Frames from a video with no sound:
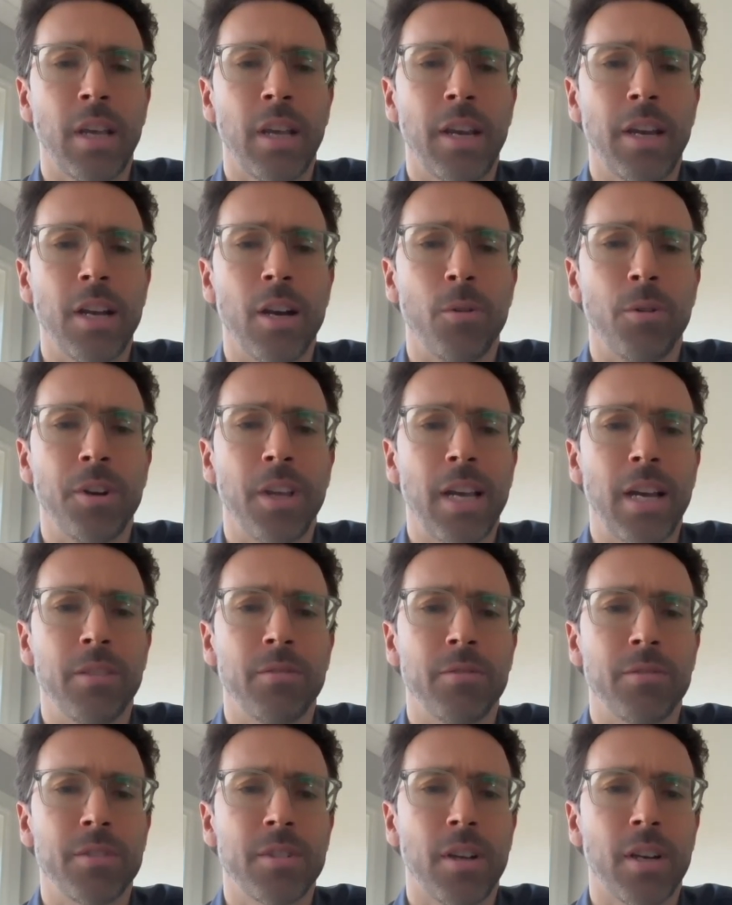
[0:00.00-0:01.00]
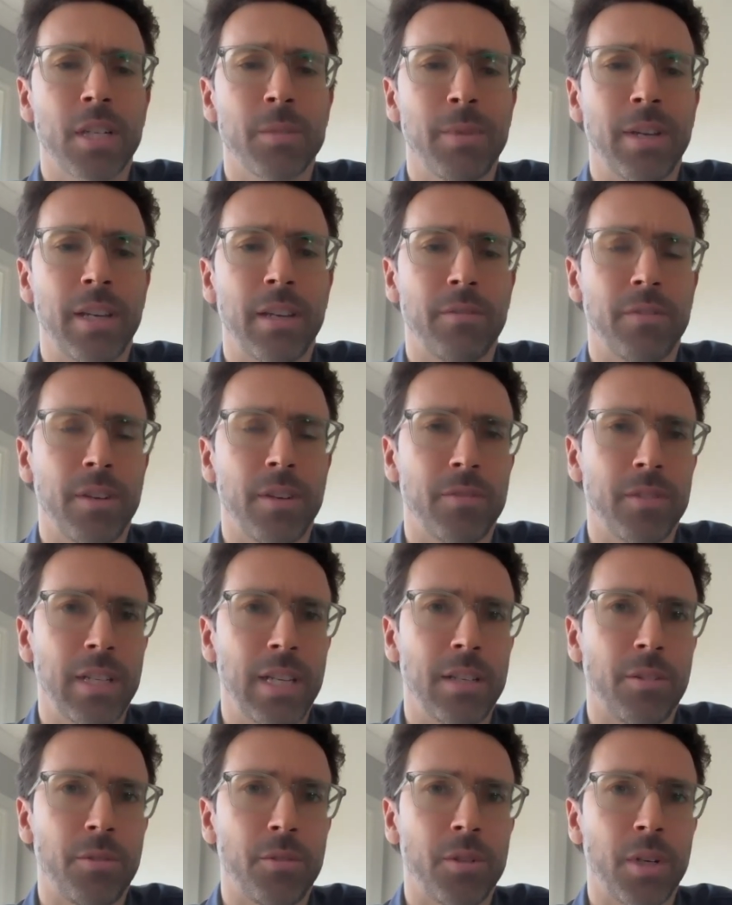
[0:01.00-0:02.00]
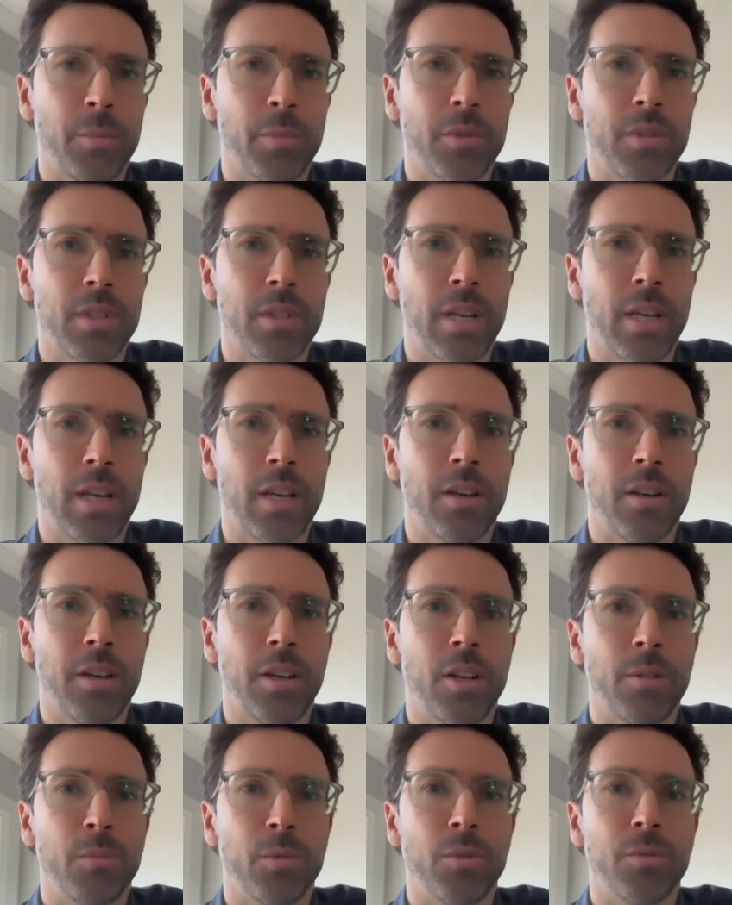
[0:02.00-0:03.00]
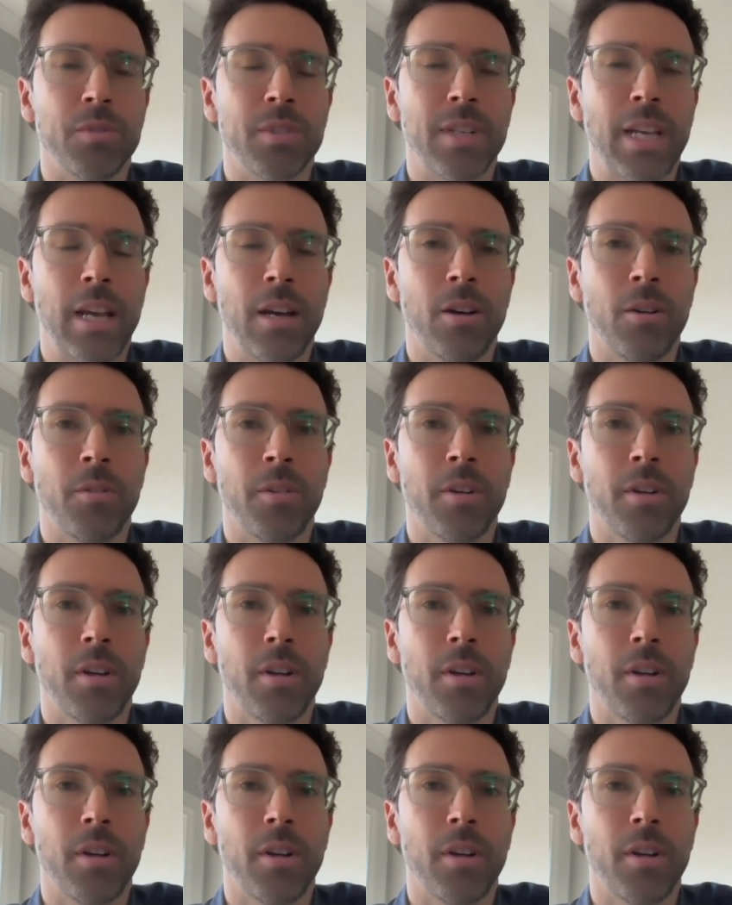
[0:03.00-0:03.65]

when you have stocks making 15 to 30%, moves down